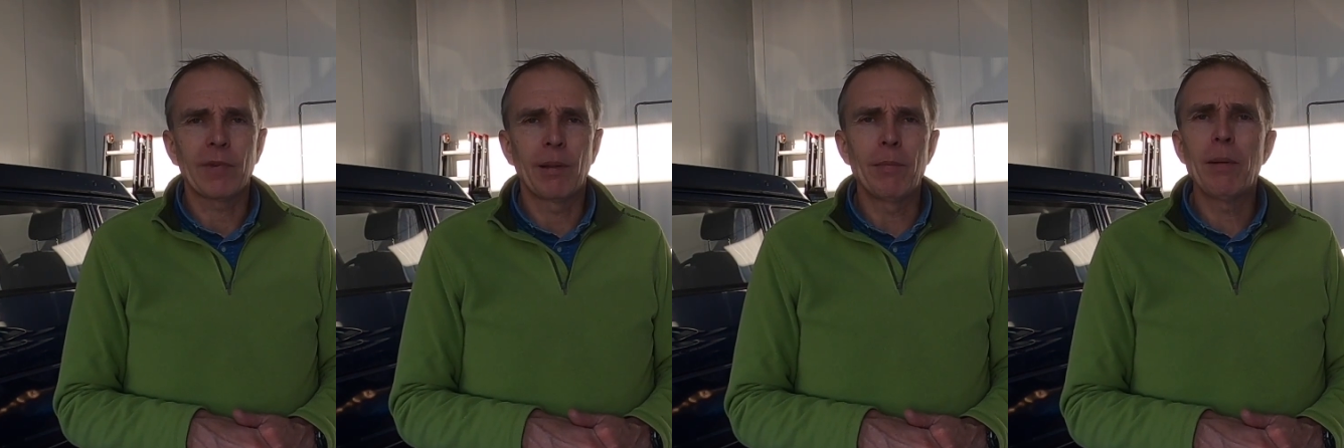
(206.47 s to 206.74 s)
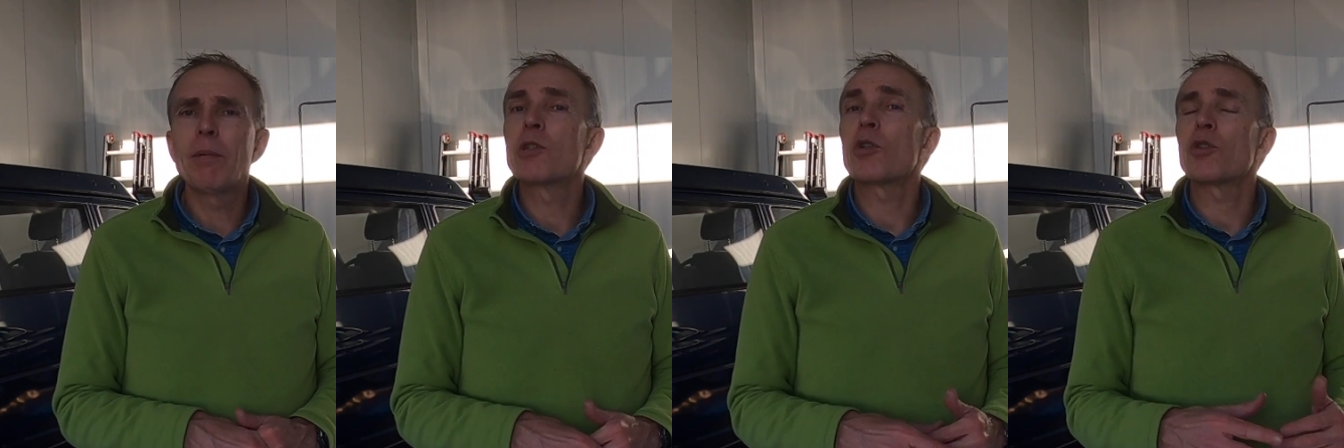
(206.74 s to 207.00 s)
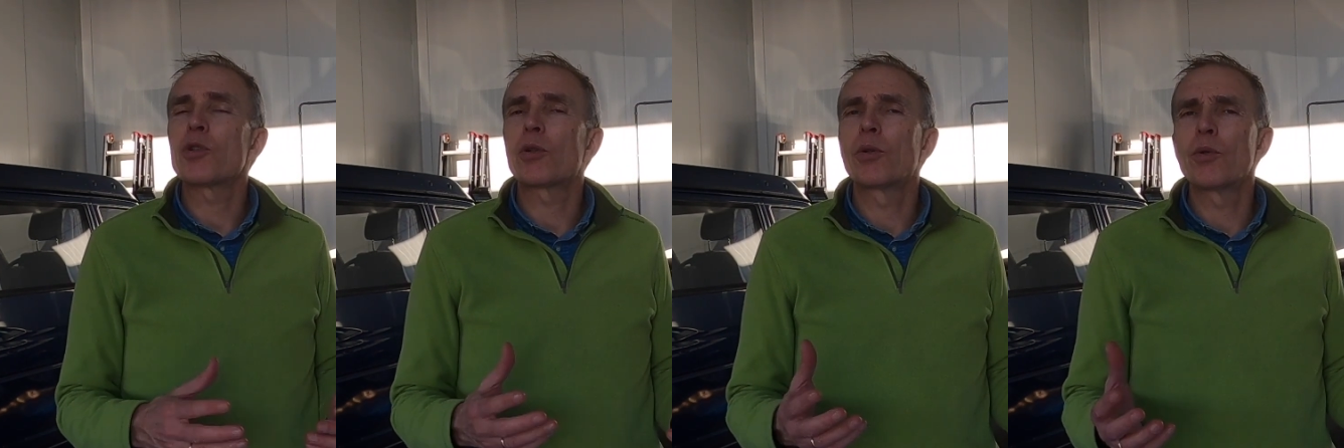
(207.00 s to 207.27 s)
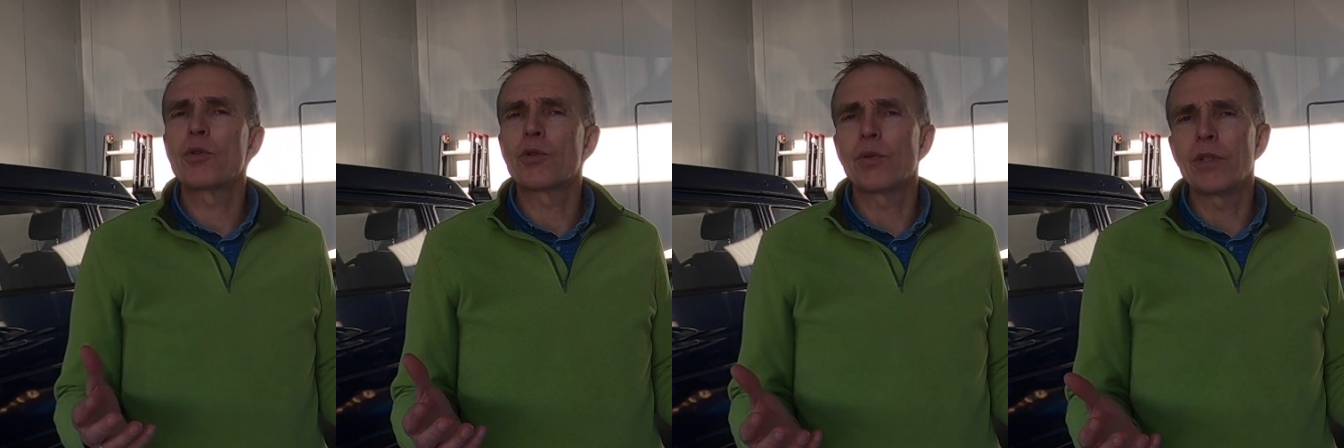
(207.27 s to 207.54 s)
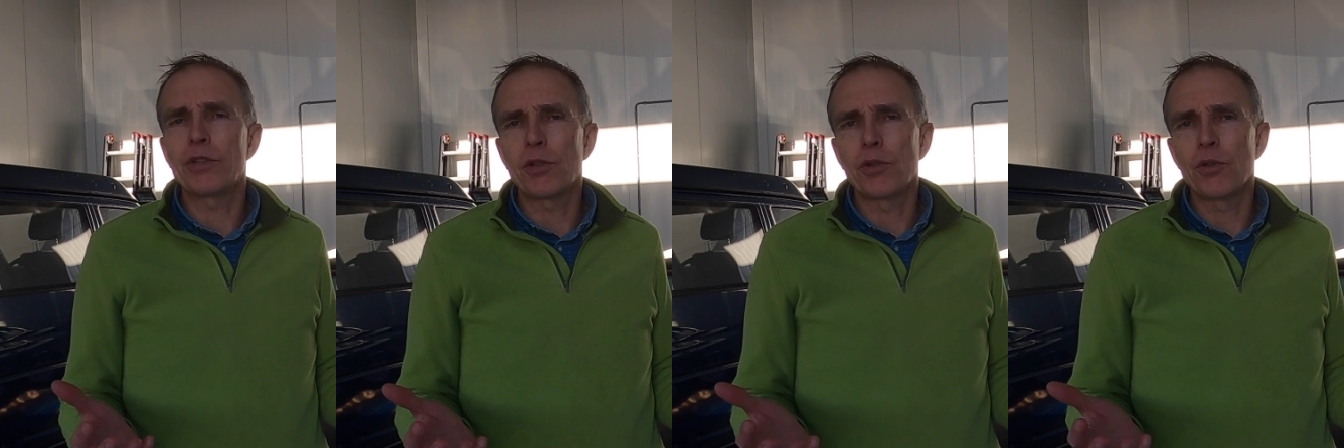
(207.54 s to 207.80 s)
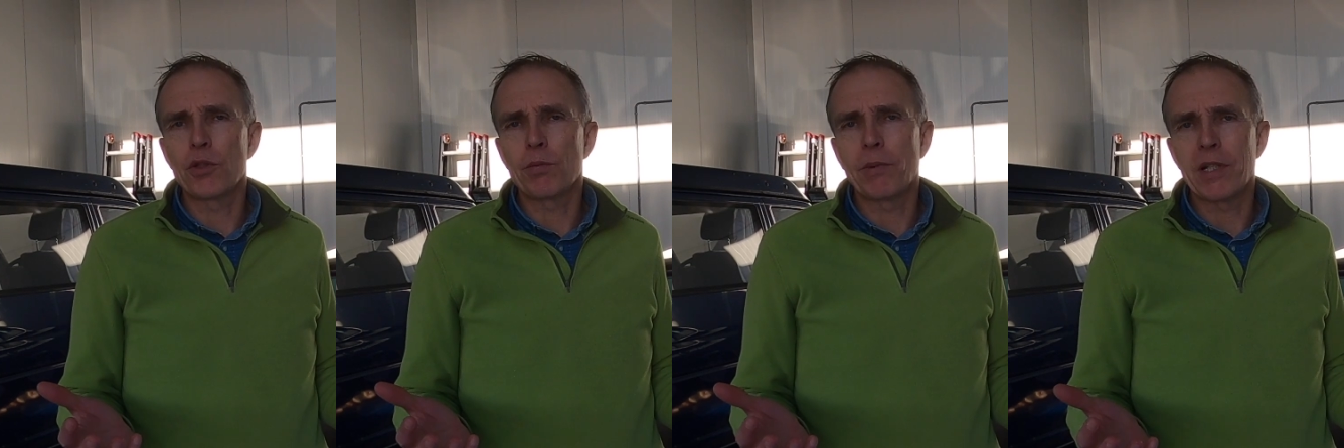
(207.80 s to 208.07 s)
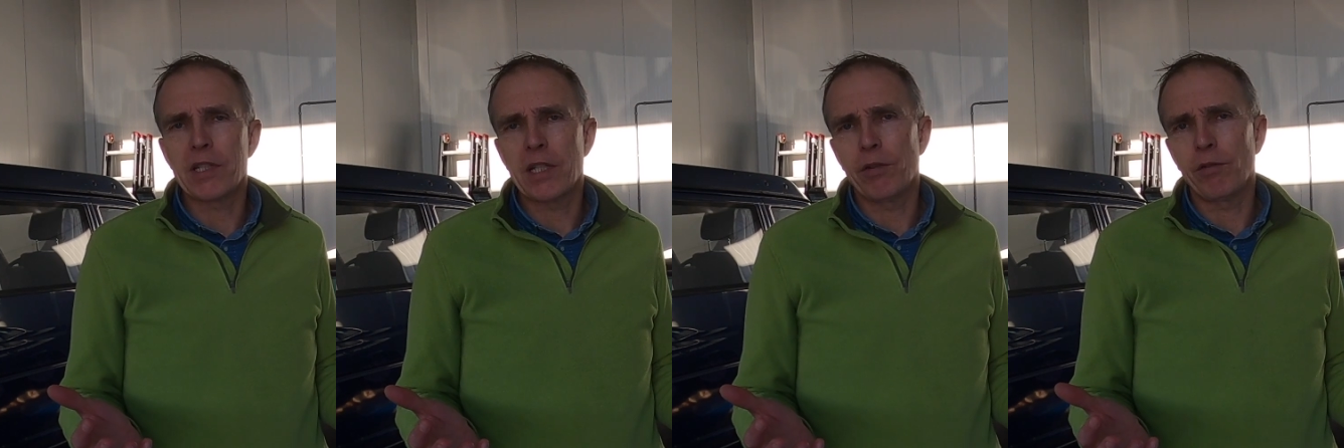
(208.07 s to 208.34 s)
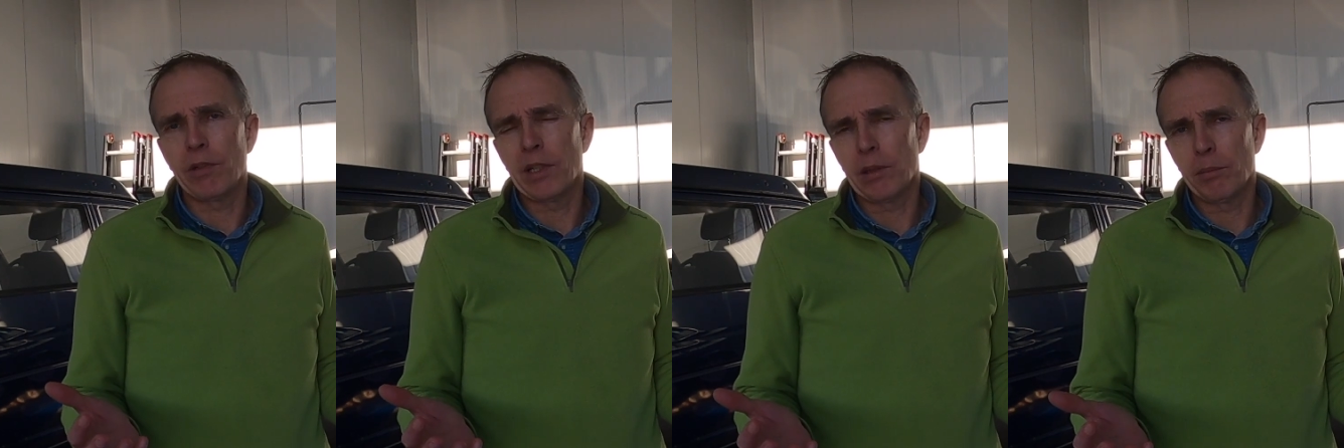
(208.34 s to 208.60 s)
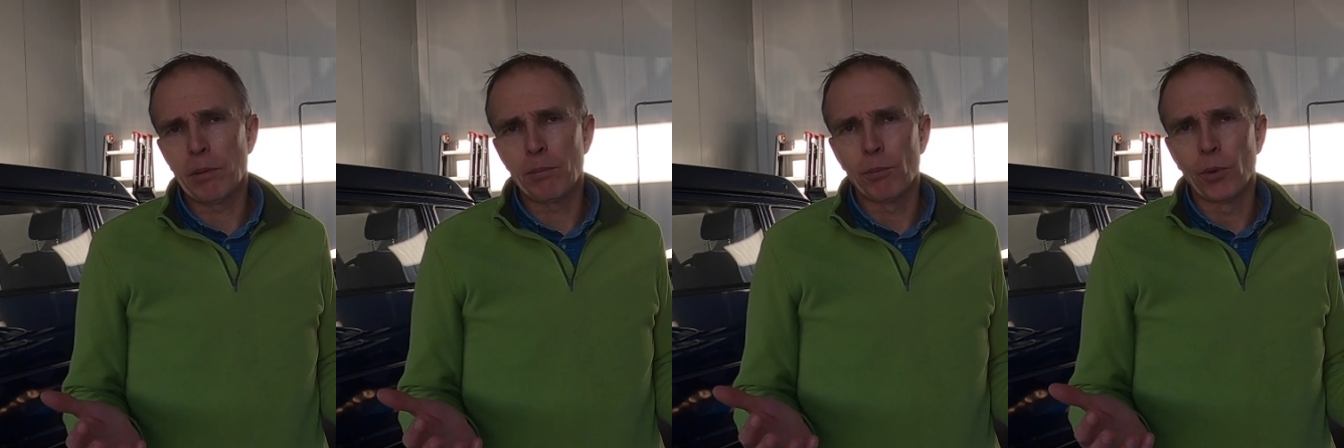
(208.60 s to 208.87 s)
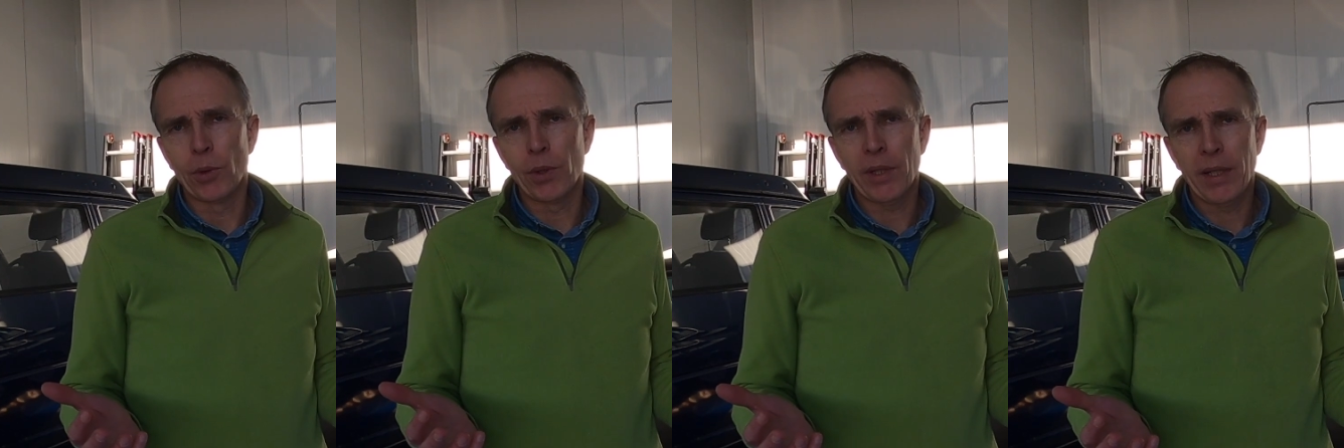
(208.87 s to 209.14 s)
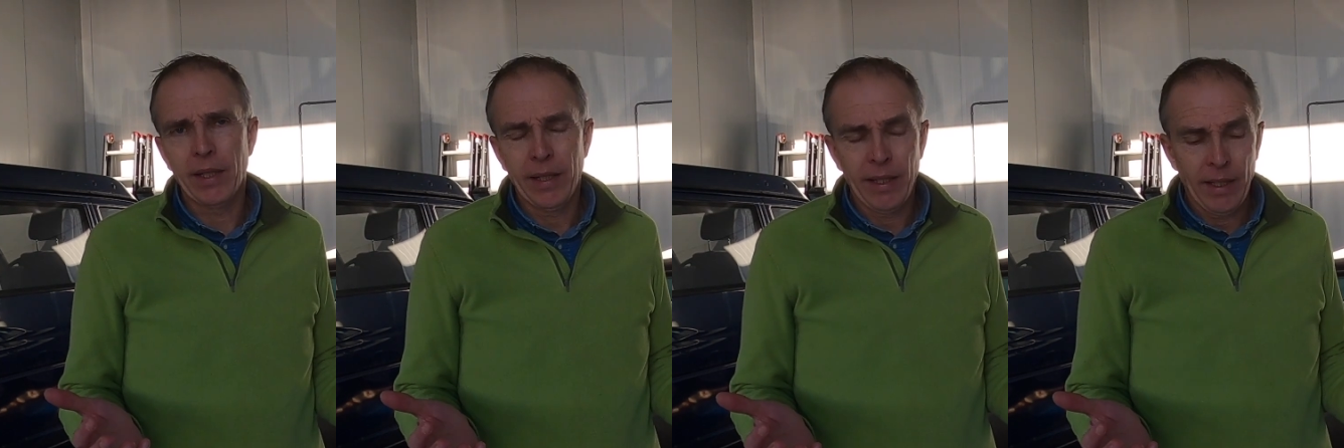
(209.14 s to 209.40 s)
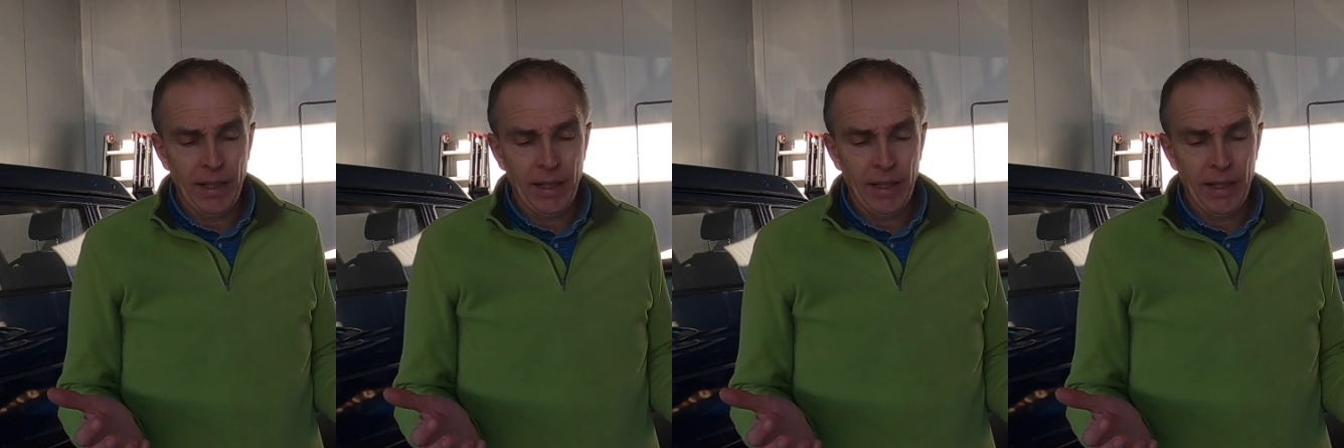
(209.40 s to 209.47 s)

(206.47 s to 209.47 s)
Maybe it's also good to introduce myself a little bit more.